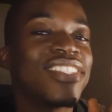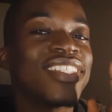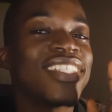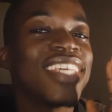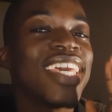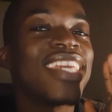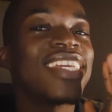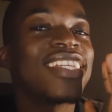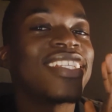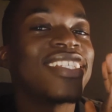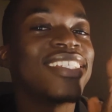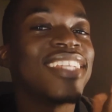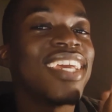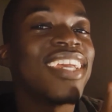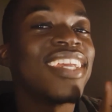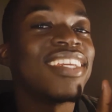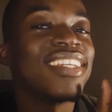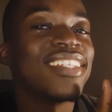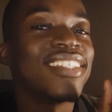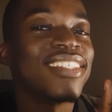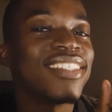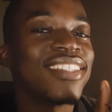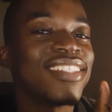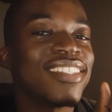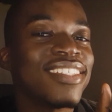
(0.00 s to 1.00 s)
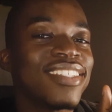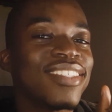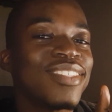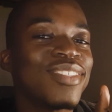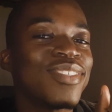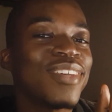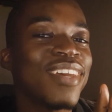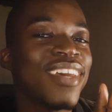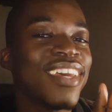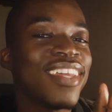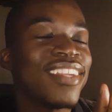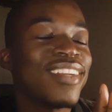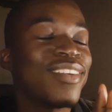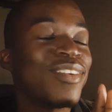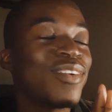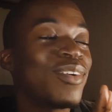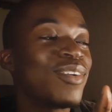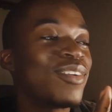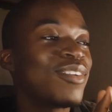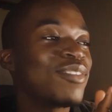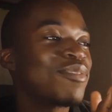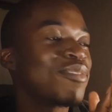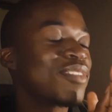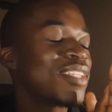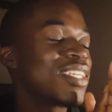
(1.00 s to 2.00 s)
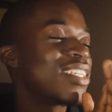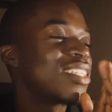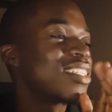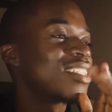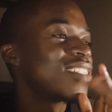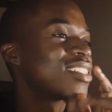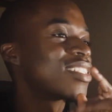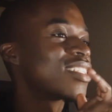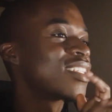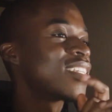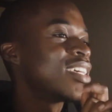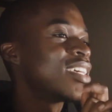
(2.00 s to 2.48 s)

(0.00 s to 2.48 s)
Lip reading: take days to edit all of these.